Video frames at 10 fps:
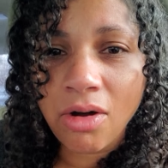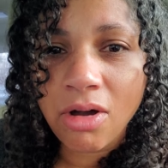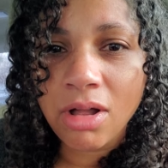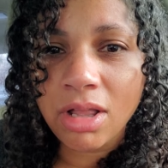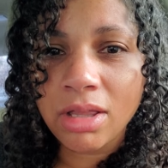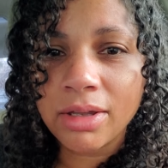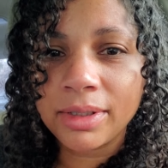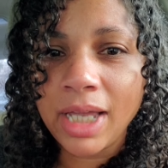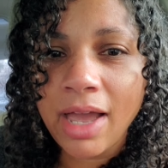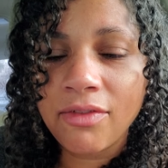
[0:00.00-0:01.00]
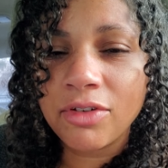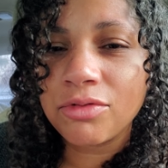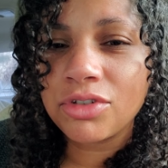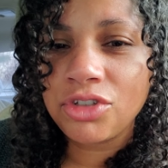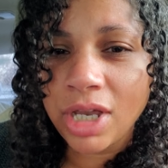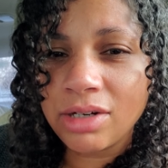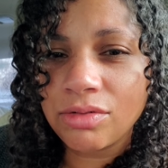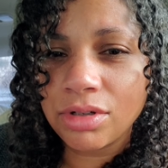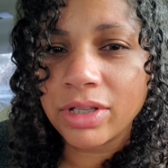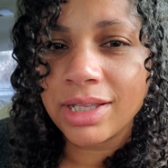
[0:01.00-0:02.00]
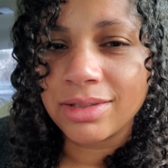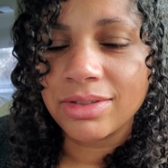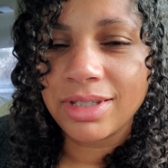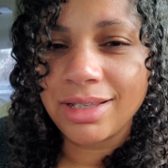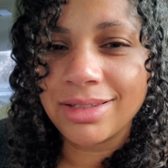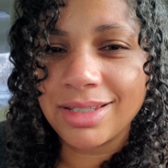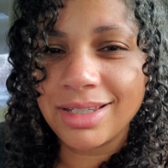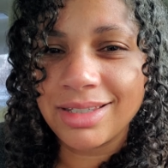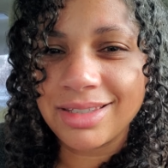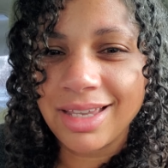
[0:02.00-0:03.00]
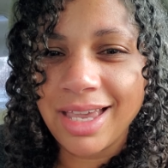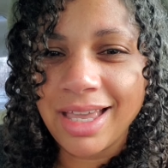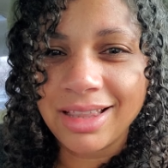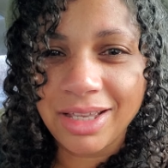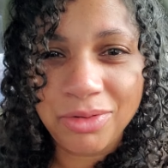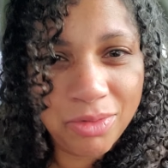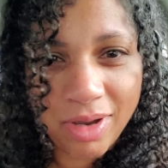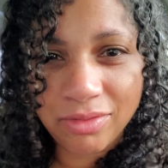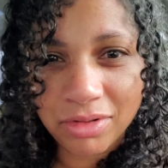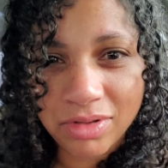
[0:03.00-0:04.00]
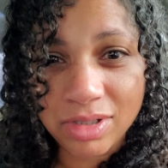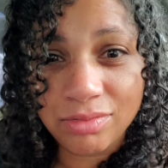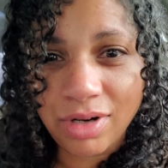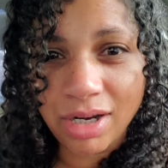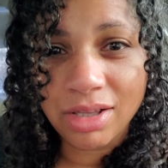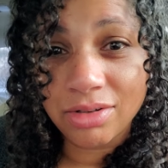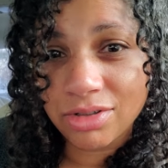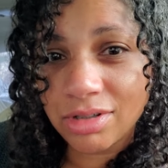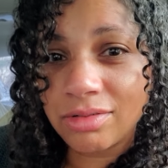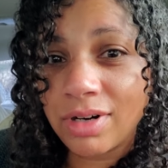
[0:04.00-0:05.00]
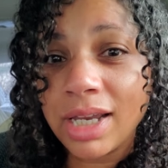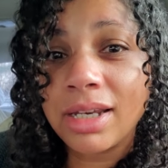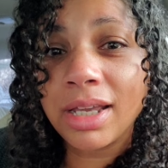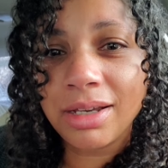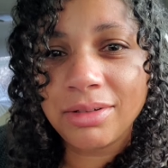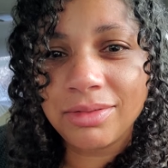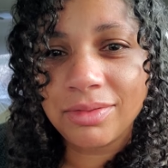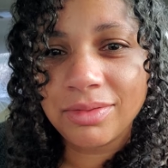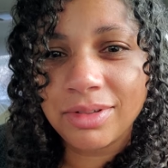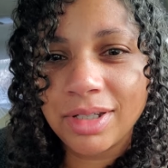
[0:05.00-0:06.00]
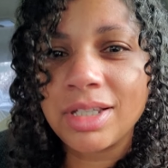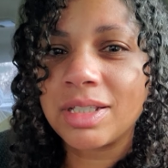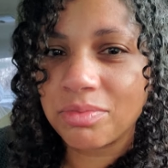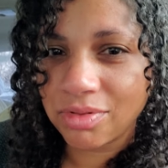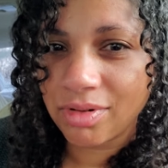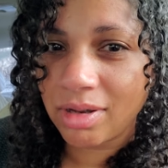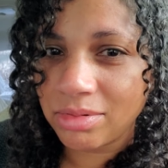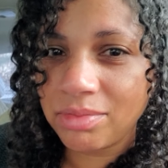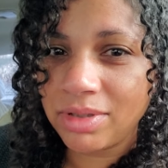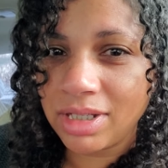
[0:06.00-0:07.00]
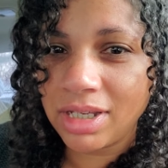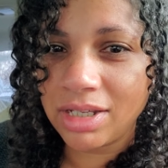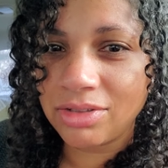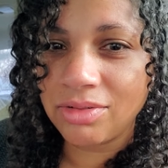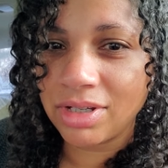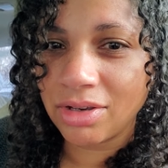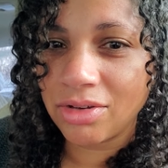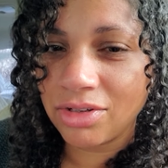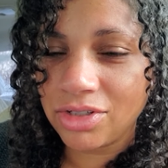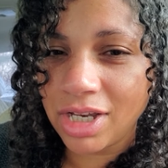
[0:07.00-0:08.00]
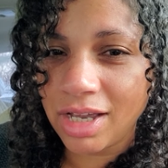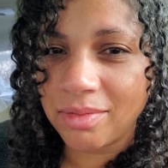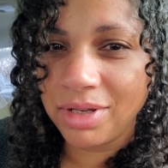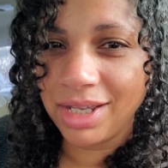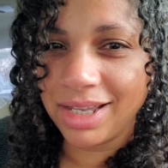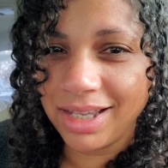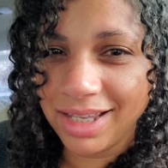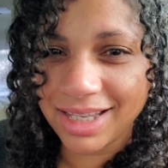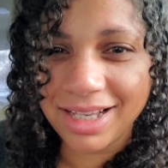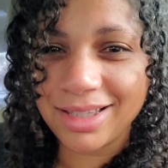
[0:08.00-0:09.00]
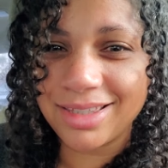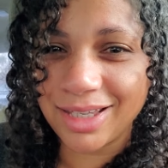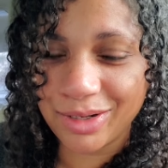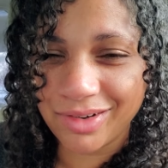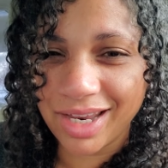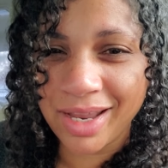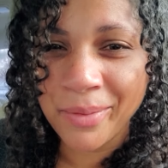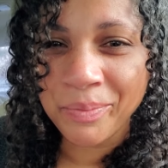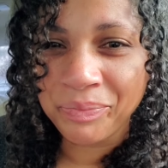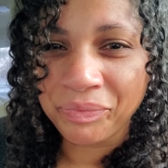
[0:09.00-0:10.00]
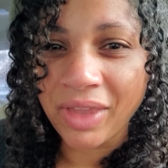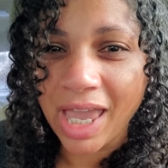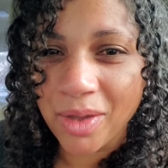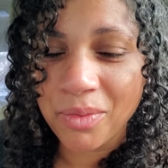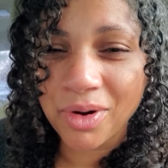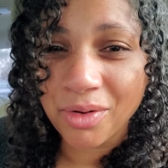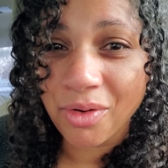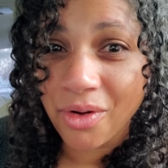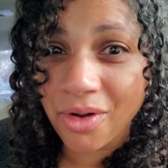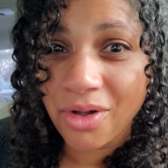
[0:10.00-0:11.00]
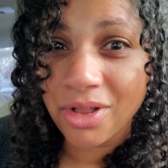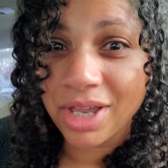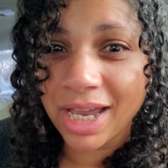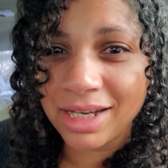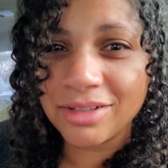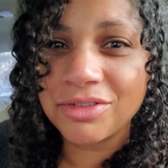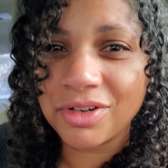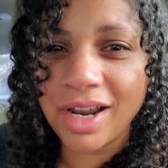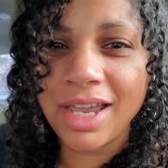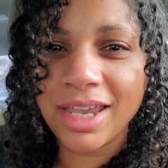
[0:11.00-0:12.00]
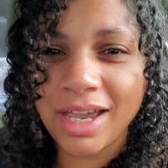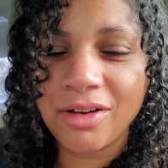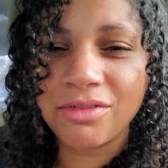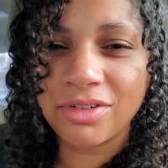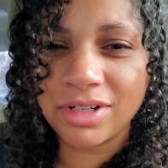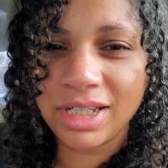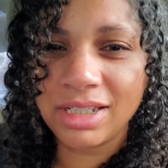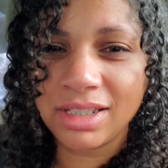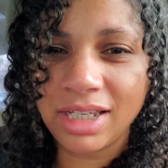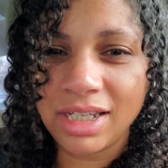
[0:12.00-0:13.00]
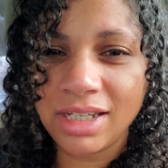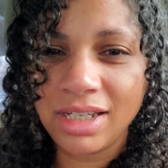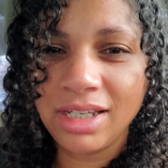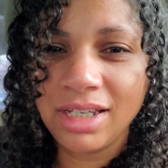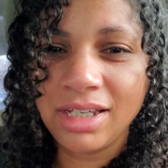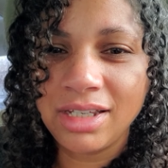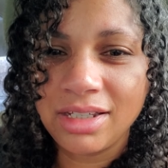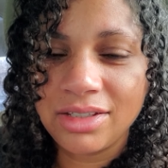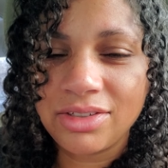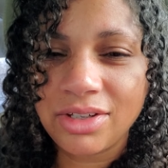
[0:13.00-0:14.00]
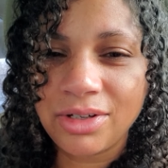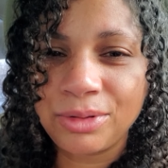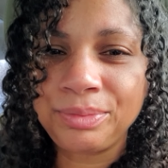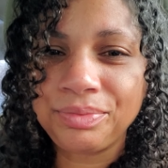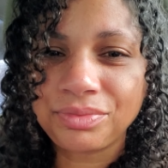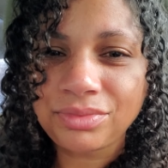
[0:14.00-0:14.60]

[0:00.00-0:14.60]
all have a general consensus that whoever is running the show right now is probably not doing a good job, considering how we're all kind of crying out for healing. So,